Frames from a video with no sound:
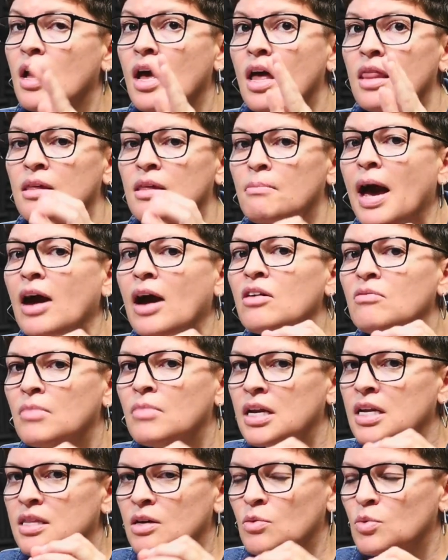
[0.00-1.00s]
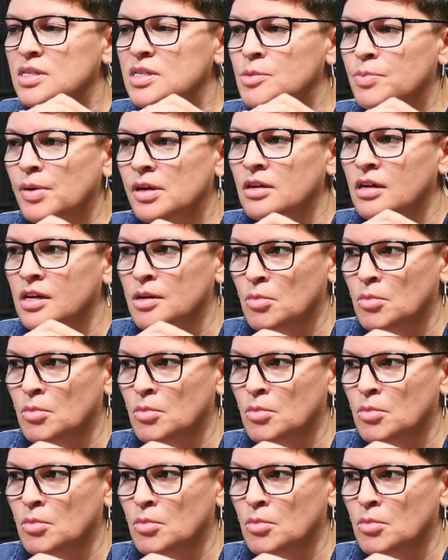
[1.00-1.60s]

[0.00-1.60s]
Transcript: Mm-hmm. The amount of money that we spend on